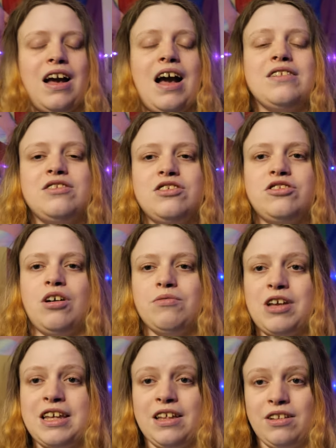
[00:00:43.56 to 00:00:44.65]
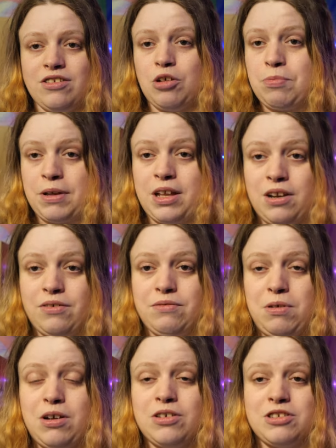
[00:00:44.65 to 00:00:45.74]
had to stop taking
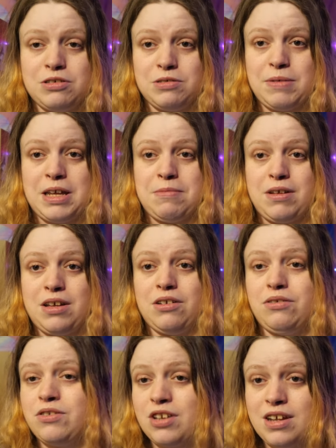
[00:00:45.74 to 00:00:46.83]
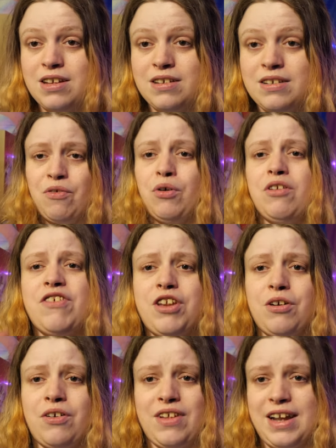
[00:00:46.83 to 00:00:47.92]
Zopiclone because it was making me hallucinate. If you want a
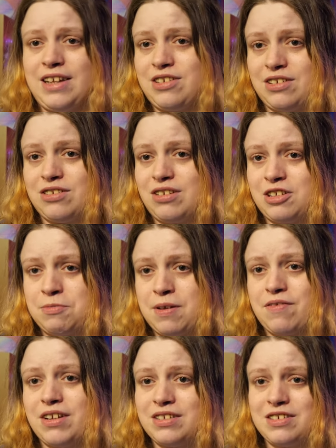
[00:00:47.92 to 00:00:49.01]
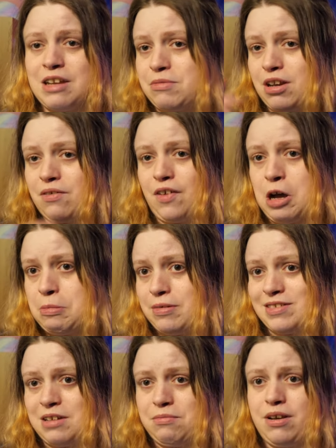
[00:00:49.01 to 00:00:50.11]
video on that experience, let me know in the
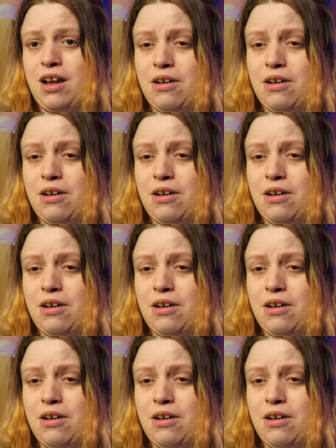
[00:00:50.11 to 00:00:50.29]
comments down below.